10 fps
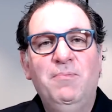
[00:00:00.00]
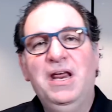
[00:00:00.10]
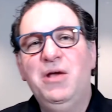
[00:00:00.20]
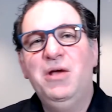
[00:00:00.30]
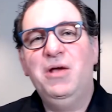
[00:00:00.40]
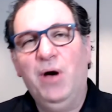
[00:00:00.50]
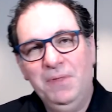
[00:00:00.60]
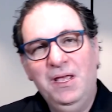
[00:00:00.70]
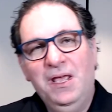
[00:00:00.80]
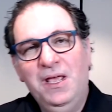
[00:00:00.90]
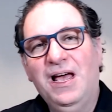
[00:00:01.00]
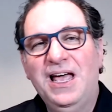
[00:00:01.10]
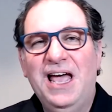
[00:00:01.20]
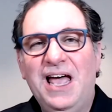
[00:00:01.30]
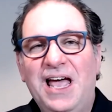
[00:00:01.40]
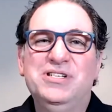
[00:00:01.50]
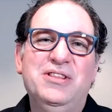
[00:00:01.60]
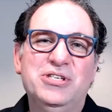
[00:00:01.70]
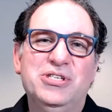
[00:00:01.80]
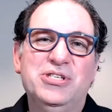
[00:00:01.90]
But anyway, I, I have to
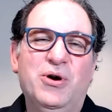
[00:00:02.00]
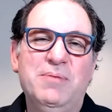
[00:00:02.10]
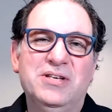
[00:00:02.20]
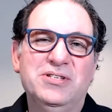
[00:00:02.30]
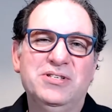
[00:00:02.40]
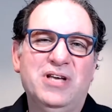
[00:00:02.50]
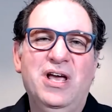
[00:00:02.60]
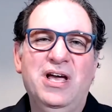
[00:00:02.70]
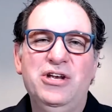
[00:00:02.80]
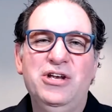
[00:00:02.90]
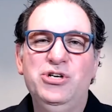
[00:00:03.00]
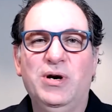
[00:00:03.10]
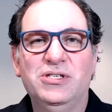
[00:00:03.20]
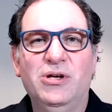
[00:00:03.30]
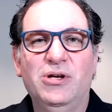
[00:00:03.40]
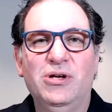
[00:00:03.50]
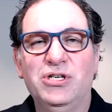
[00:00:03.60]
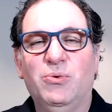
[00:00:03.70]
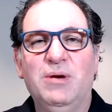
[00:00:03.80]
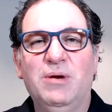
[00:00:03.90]
tell you this story because I, I enjoyed it so
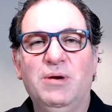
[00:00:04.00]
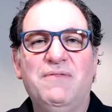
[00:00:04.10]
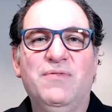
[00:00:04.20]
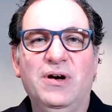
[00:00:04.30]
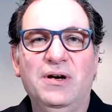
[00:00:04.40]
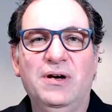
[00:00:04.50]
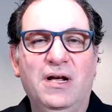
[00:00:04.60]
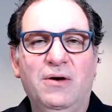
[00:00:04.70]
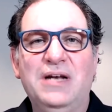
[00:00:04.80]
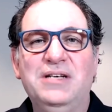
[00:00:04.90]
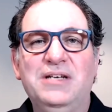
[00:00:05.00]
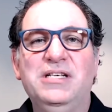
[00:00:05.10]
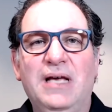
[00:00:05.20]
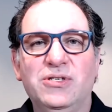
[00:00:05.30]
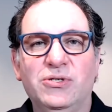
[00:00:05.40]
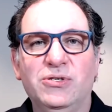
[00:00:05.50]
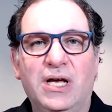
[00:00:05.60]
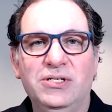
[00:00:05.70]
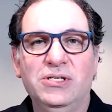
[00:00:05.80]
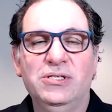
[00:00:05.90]
much. It's one of my favorite uh, red teaming
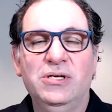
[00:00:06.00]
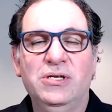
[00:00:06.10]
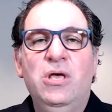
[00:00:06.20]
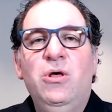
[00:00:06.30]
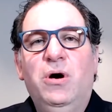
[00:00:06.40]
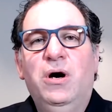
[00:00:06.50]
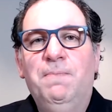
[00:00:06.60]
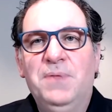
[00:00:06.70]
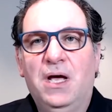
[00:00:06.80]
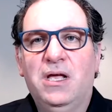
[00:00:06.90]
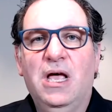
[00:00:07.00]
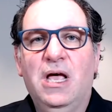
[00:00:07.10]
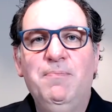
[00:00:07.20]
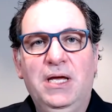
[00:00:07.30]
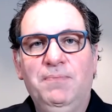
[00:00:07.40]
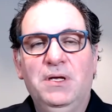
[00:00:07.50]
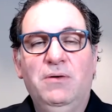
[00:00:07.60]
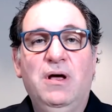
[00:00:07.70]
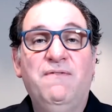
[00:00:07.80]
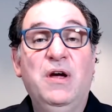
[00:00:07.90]
exercises where a company,
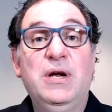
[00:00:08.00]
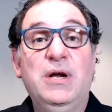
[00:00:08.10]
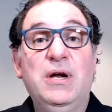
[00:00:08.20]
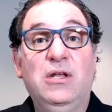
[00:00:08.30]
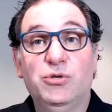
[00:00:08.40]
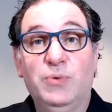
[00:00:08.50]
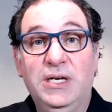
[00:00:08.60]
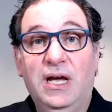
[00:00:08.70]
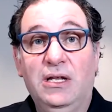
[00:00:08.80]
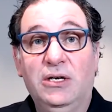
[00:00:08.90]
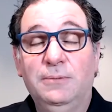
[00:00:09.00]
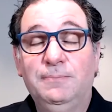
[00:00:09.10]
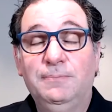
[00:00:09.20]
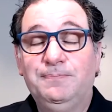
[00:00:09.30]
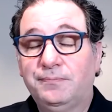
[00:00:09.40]
a very large retailer,